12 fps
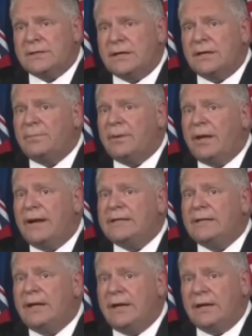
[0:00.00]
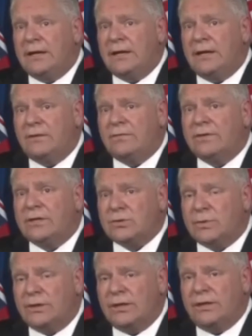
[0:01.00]
can apply today for
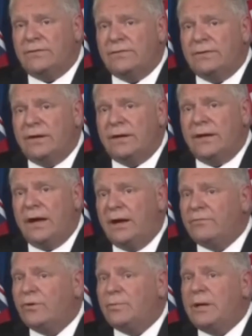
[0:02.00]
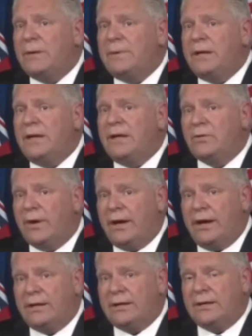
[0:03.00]
this relief and for PPE
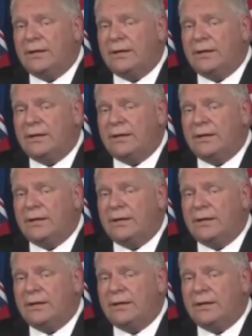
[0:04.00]
grant